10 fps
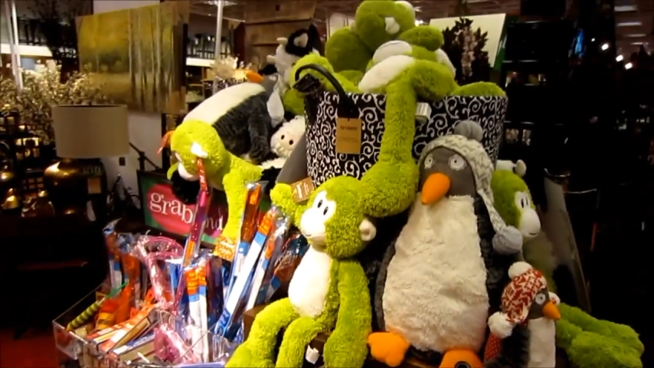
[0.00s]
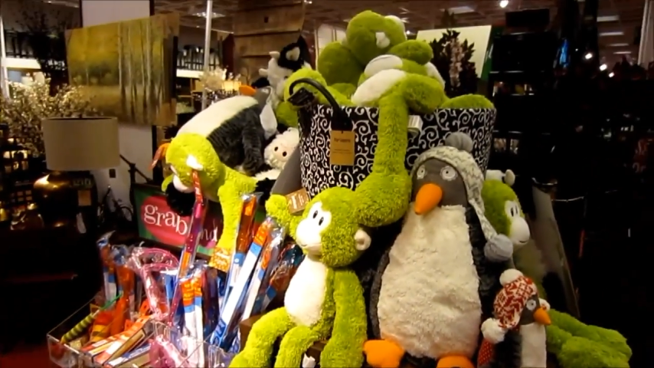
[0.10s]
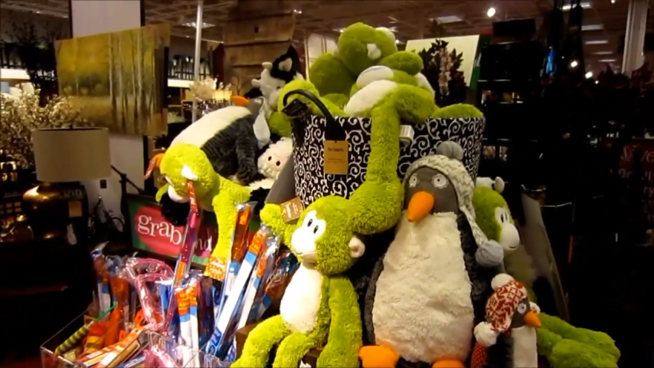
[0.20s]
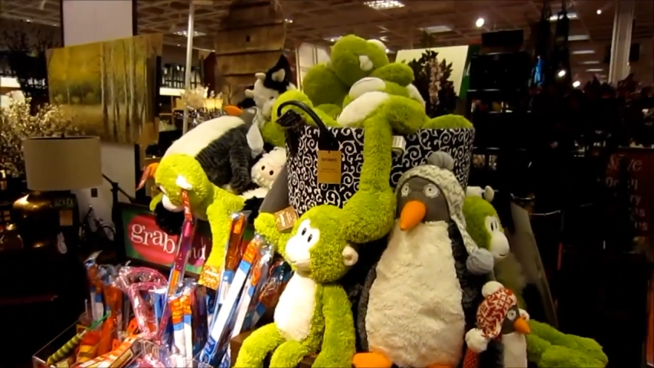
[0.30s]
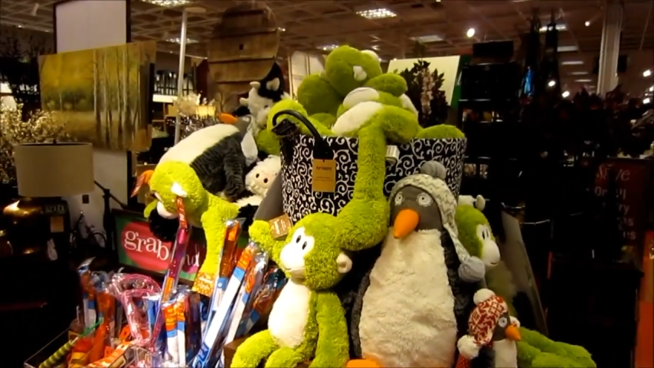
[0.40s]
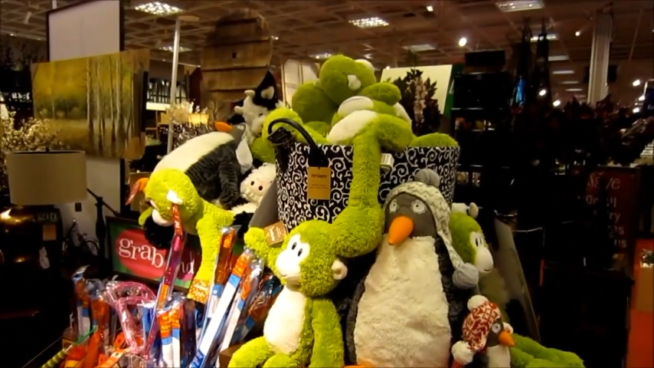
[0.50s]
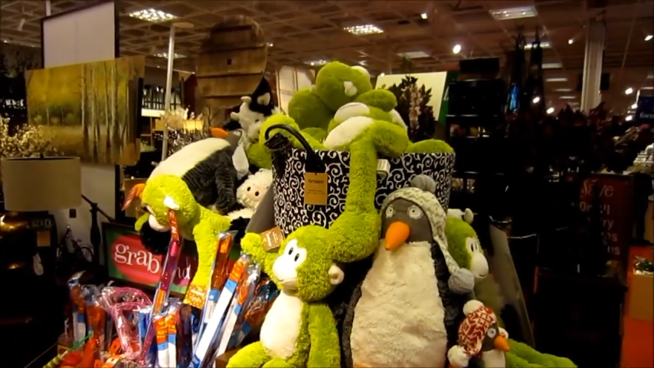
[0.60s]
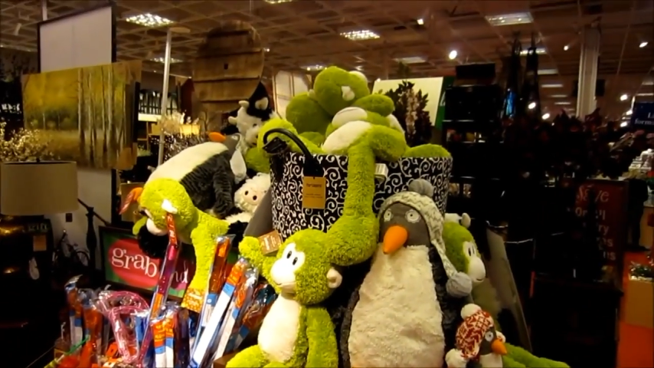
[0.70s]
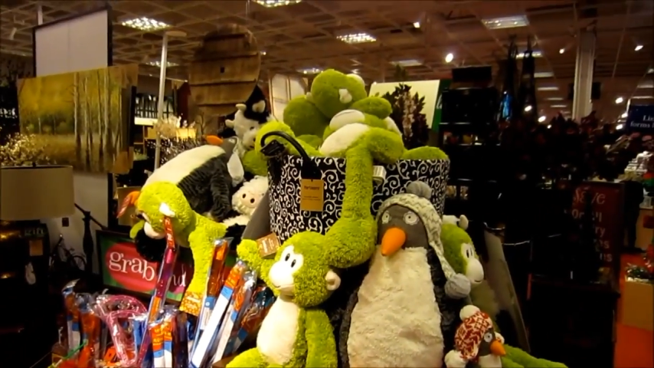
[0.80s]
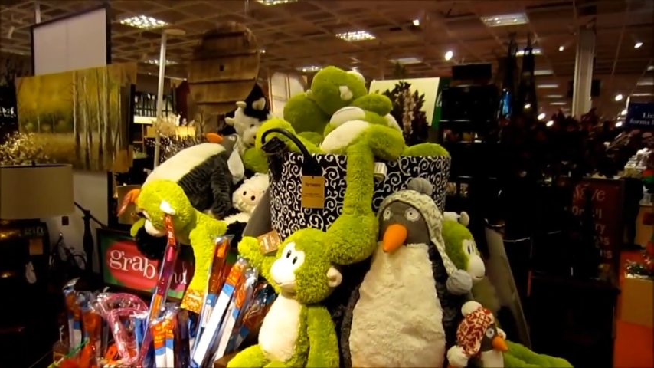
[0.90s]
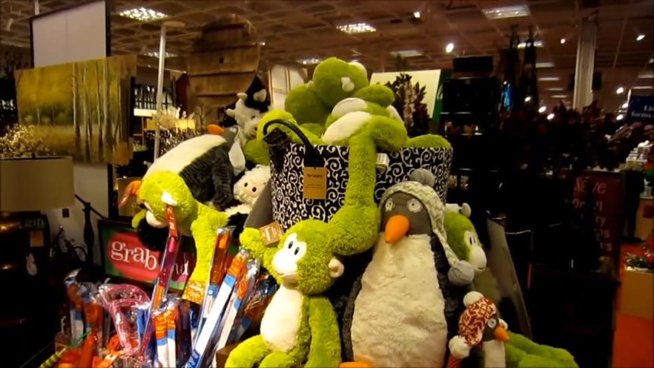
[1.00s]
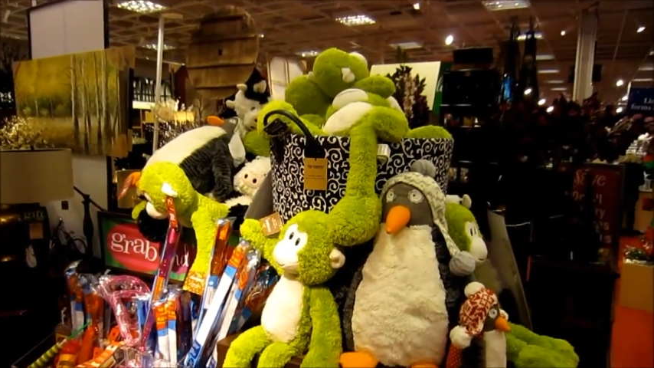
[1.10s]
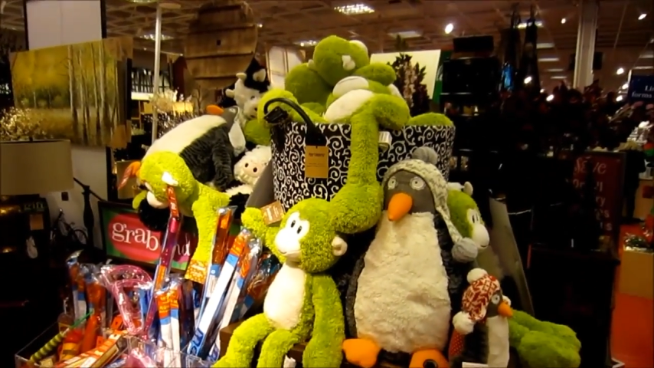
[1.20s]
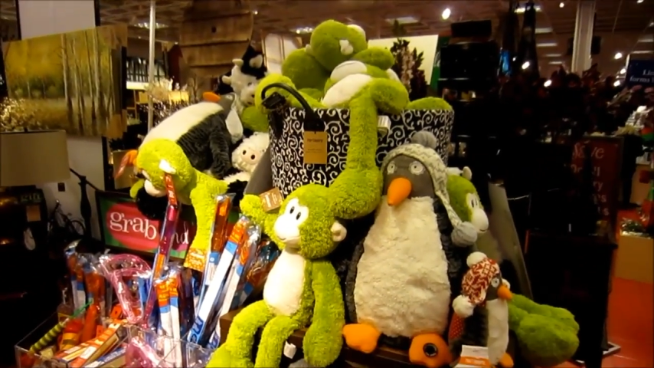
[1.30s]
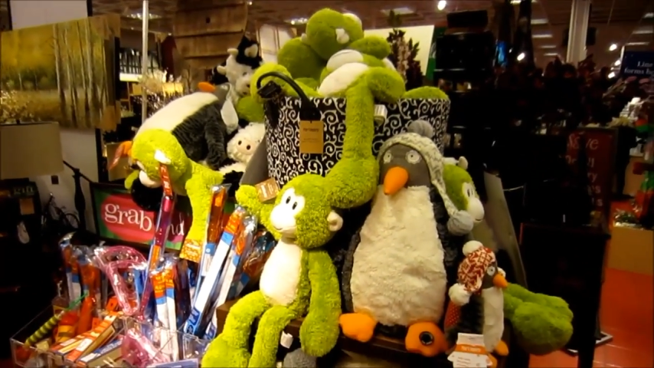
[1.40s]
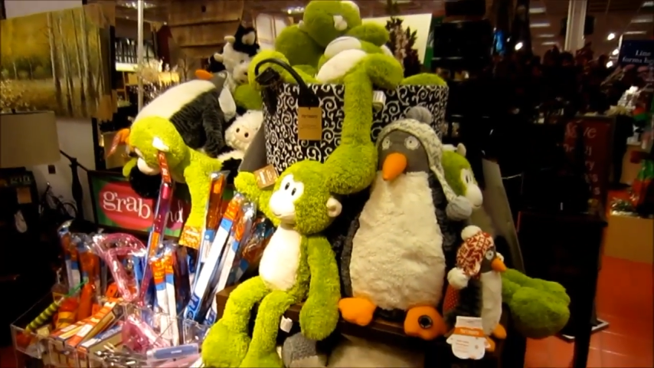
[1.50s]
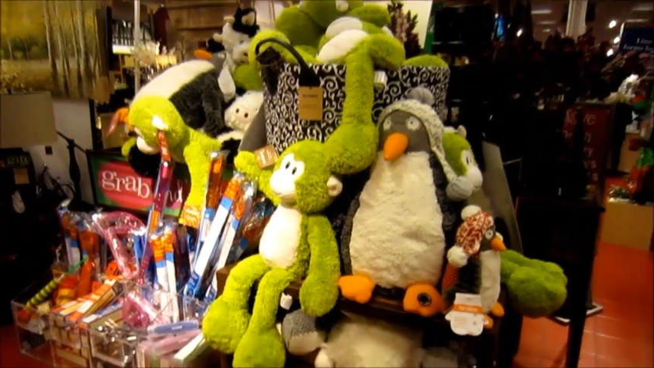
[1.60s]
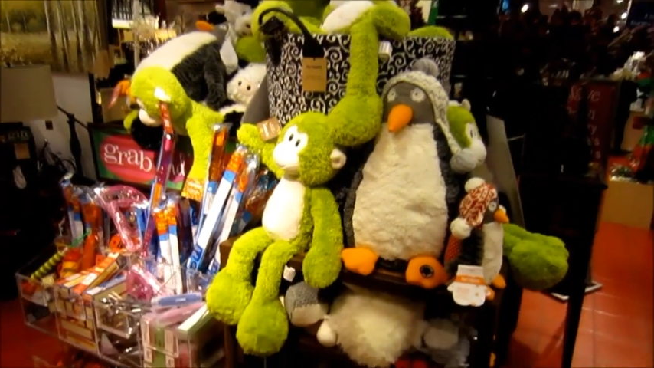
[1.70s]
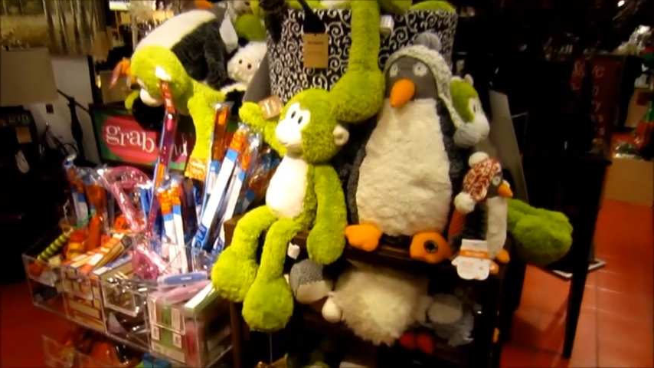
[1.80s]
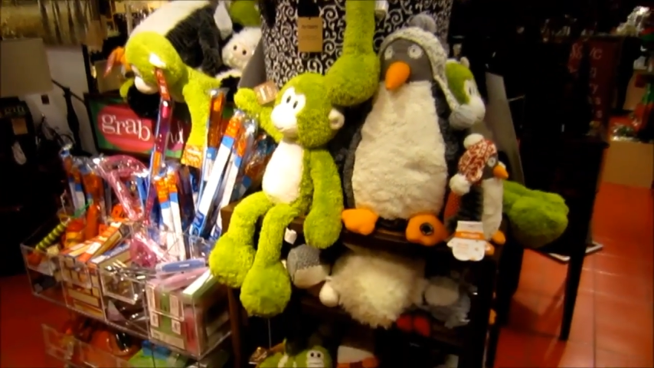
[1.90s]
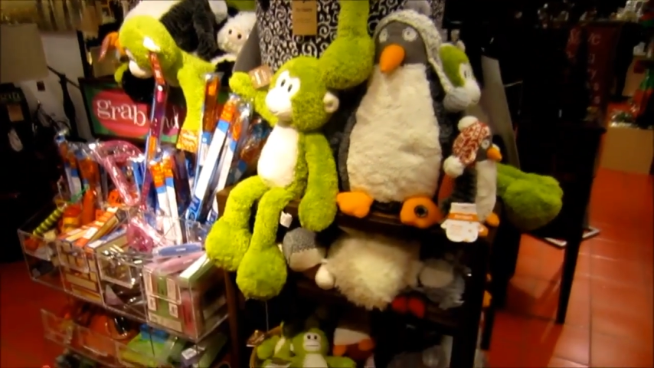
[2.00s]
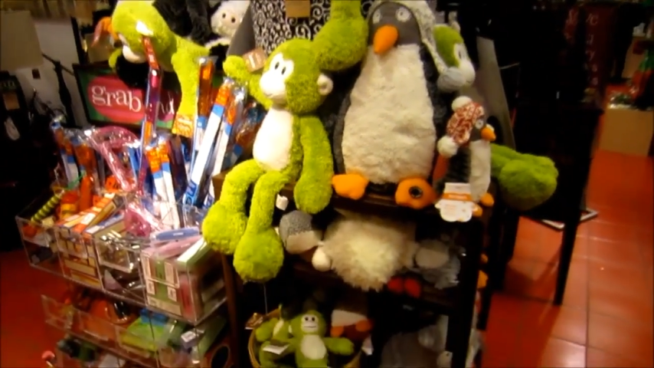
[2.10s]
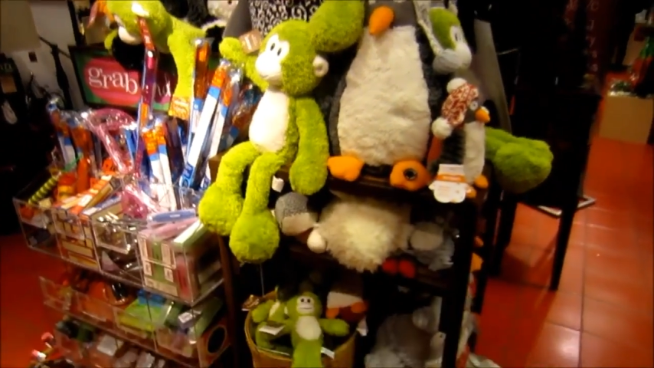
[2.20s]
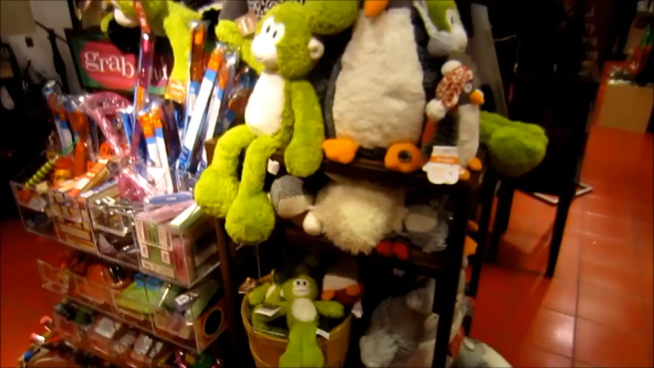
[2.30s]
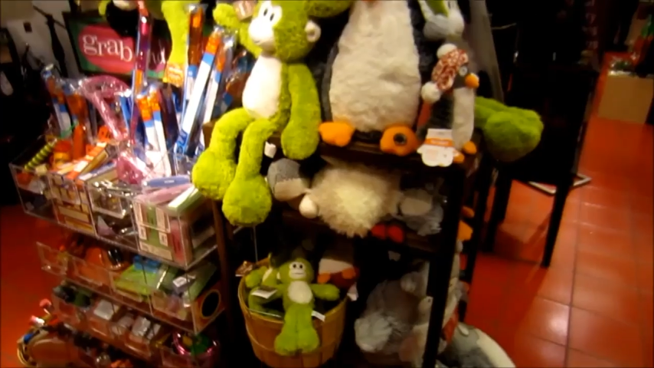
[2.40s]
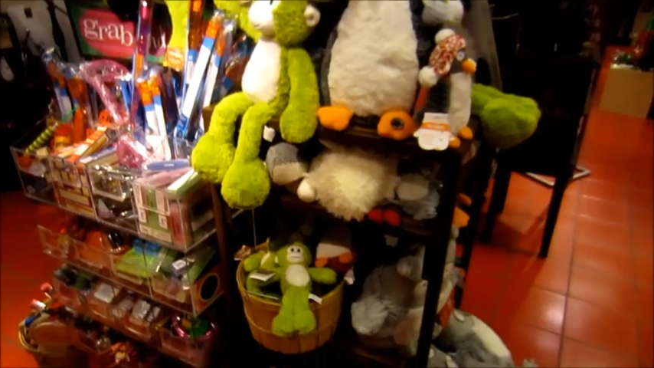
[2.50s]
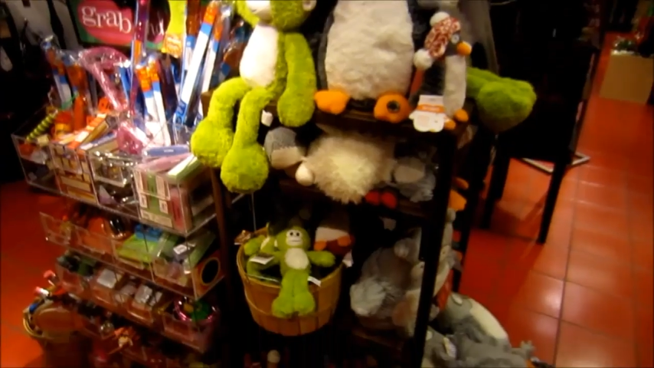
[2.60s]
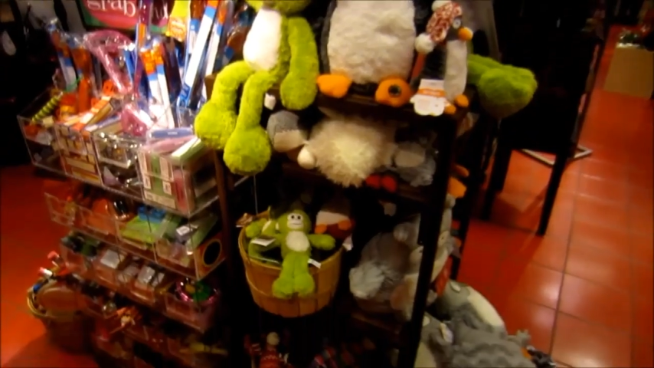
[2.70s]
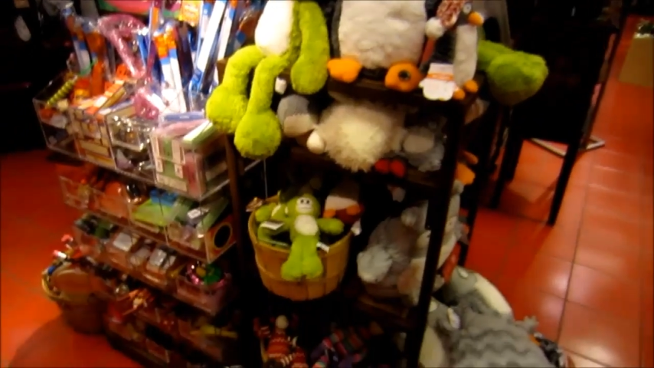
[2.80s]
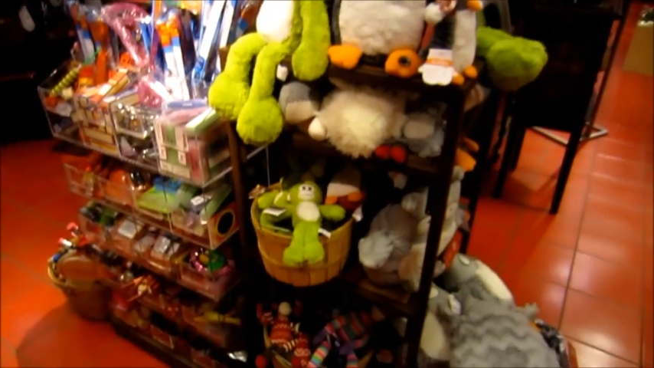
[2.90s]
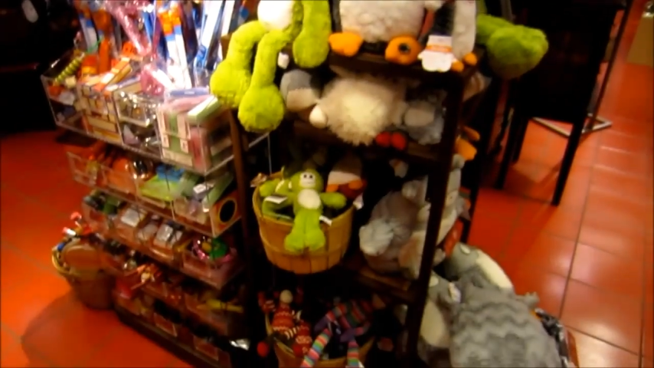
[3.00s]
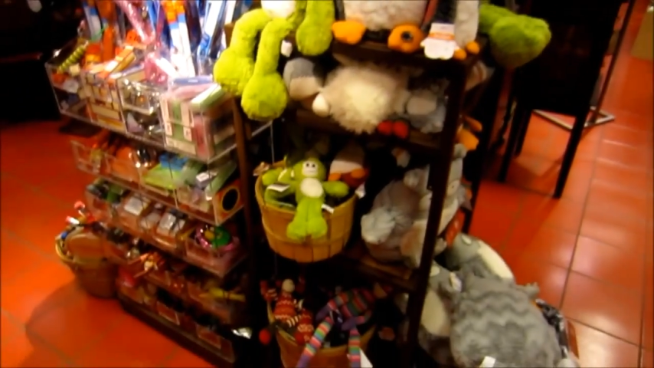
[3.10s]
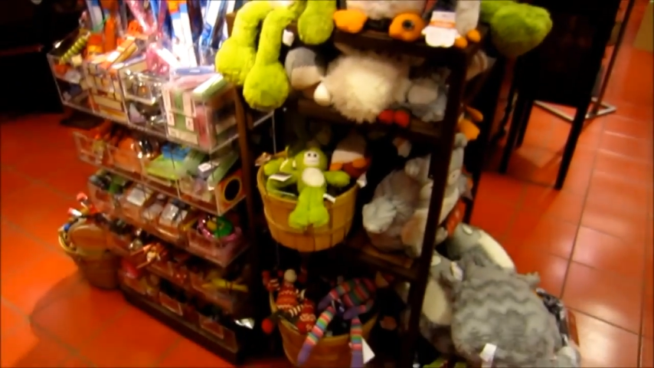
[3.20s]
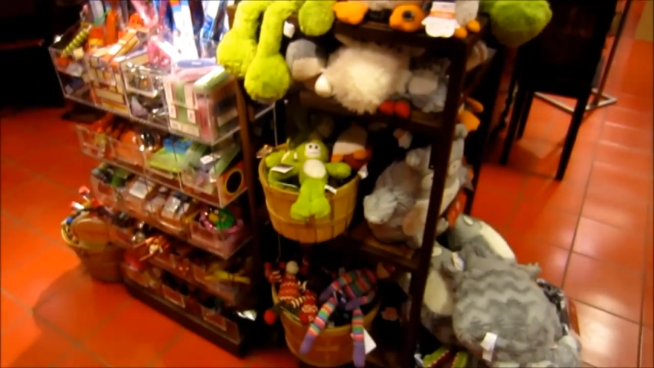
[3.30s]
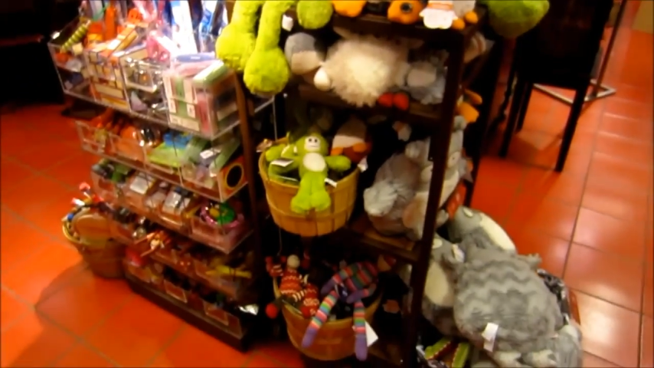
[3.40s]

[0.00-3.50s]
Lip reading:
No face is visible, so there are no lips to read.